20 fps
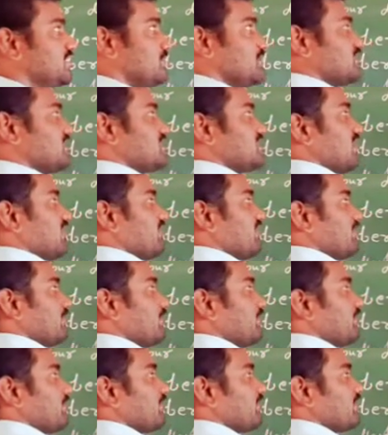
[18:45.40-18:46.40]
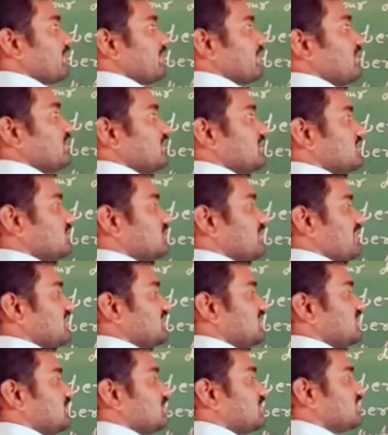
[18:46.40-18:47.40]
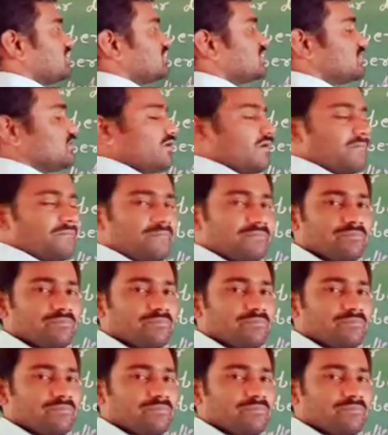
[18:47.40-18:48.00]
number is 7, the smallest number is 0.